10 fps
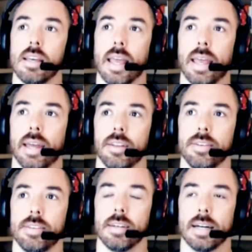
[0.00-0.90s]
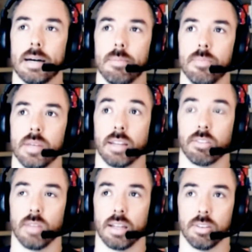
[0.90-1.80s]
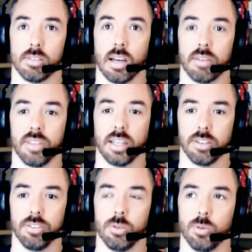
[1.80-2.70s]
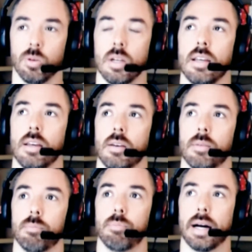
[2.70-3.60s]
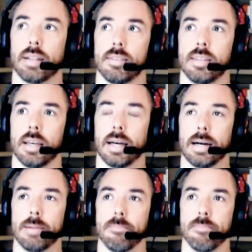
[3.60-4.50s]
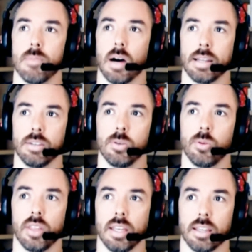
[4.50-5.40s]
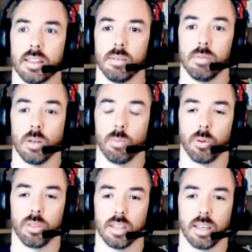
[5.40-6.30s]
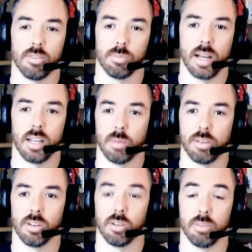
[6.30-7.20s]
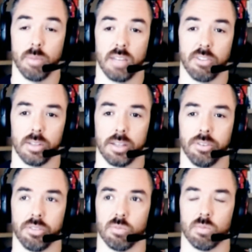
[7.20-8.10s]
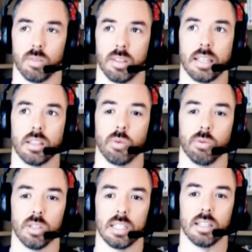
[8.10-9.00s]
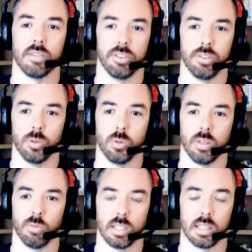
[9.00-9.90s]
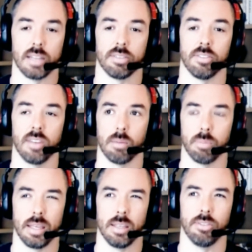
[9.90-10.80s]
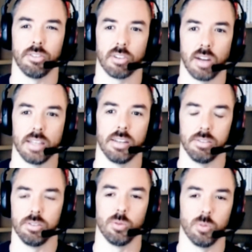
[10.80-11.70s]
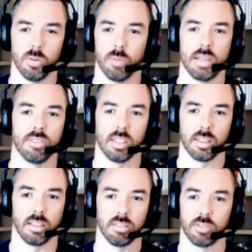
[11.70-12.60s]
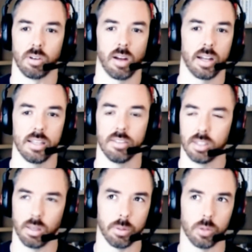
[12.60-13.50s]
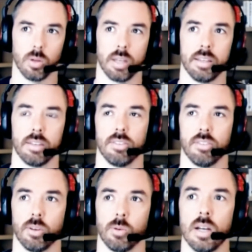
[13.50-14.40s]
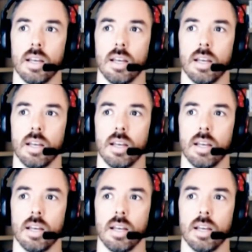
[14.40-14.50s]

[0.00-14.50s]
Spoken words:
And that's a tough thing to do. But I do think that, both in the case of Brandon and myself and many of our leaders, the thing that we really love to do and that really lights us up is trying to do amazing things for our audience and come up with cool ideas. And so